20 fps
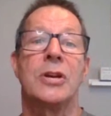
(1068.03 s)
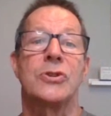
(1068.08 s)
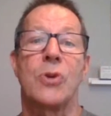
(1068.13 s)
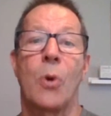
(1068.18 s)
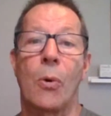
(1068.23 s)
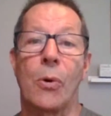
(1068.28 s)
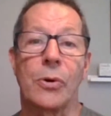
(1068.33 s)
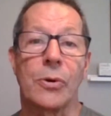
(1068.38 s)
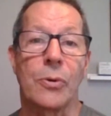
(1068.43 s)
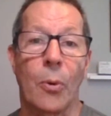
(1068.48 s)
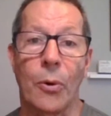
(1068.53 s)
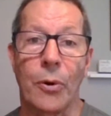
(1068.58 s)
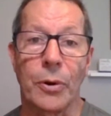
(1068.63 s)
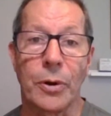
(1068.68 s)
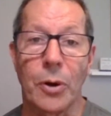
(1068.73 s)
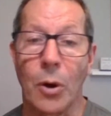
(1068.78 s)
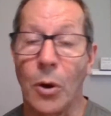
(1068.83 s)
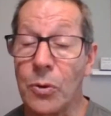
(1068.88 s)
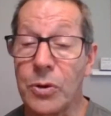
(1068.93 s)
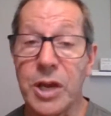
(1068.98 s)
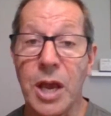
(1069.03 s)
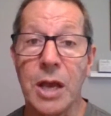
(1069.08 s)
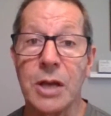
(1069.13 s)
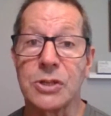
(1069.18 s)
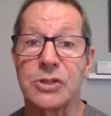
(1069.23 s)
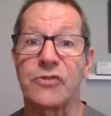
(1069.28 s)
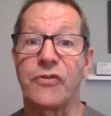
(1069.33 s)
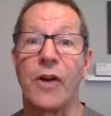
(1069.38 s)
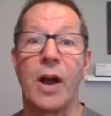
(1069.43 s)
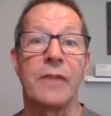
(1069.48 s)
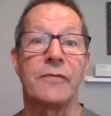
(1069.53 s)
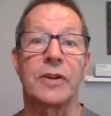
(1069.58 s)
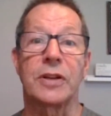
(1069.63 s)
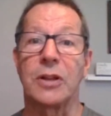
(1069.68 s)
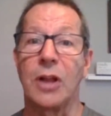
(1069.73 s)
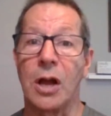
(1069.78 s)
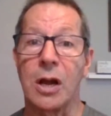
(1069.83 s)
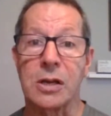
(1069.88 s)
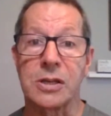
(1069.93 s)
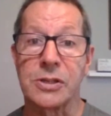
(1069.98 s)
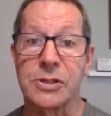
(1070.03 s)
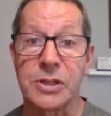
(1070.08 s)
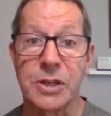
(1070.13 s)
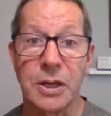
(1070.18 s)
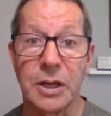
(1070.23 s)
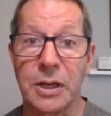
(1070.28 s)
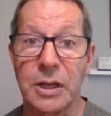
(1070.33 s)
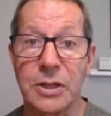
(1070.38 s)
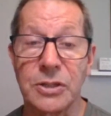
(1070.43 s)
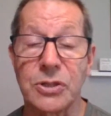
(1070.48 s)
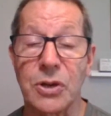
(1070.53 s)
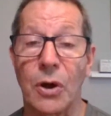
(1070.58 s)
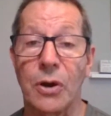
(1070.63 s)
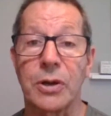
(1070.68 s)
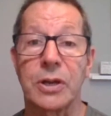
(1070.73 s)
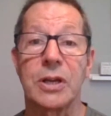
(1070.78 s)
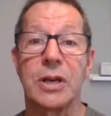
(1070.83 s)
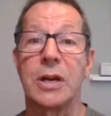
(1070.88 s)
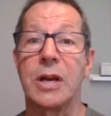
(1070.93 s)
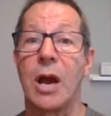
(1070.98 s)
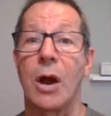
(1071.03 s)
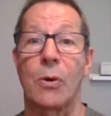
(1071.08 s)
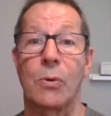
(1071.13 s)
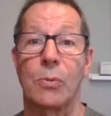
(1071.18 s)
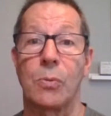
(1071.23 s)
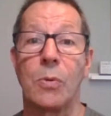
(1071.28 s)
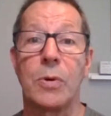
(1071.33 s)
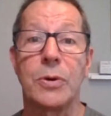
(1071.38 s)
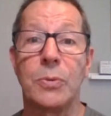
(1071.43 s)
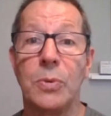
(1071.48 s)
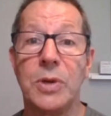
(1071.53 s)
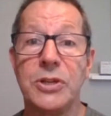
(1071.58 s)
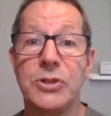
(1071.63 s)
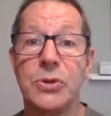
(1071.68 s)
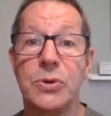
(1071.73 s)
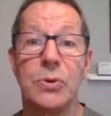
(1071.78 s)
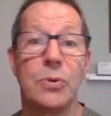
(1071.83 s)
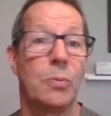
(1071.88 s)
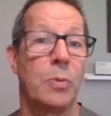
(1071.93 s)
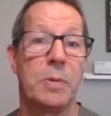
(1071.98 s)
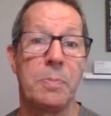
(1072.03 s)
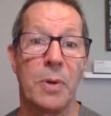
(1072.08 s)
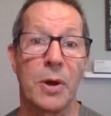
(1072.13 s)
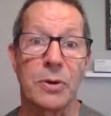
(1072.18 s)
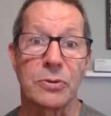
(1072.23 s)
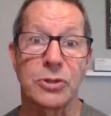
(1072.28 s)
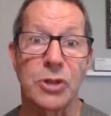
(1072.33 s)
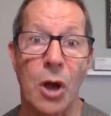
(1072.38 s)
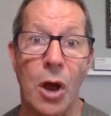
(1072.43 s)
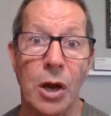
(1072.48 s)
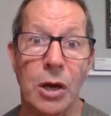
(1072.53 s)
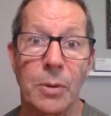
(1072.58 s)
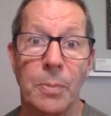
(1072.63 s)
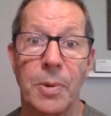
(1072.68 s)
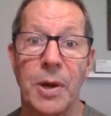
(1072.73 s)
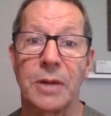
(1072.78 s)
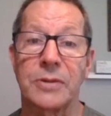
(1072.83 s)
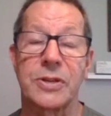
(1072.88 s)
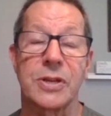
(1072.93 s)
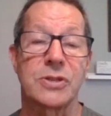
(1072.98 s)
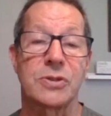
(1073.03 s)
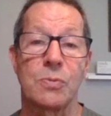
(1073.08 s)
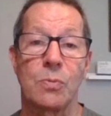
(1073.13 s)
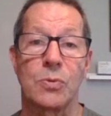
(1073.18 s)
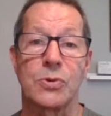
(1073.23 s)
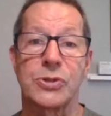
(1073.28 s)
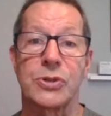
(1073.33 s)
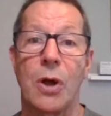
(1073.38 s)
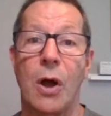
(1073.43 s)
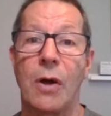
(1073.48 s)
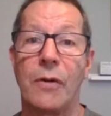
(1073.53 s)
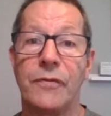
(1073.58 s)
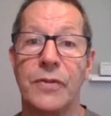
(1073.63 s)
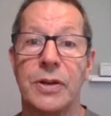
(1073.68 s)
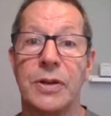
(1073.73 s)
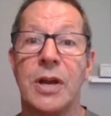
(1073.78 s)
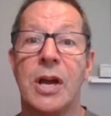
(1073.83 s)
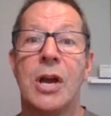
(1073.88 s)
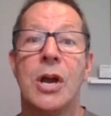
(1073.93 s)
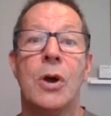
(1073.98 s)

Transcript: Or okay, it's 5 o'clock. It's going to get dark in an hour. What do? We better talk about this and resolve it.